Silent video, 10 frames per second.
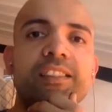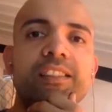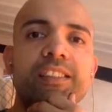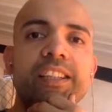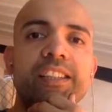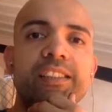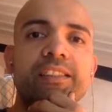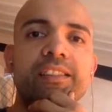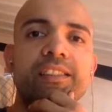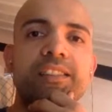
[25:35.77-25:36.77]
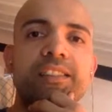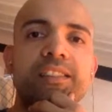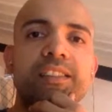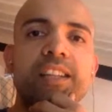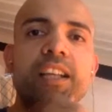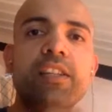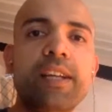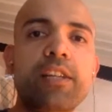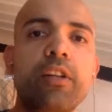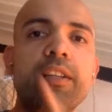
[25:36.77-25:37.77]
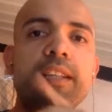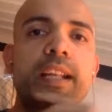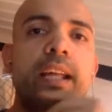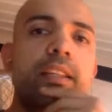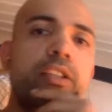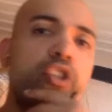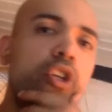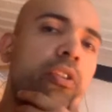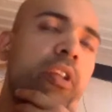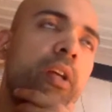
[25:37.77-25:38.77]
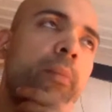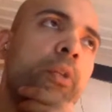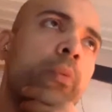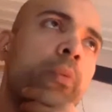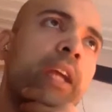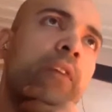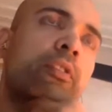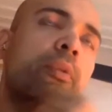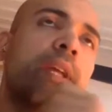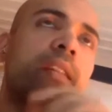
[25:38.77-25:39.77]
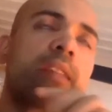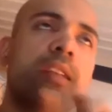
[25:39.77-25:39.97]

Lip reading: Yeah. So I saw there's another geothermal way of doing things.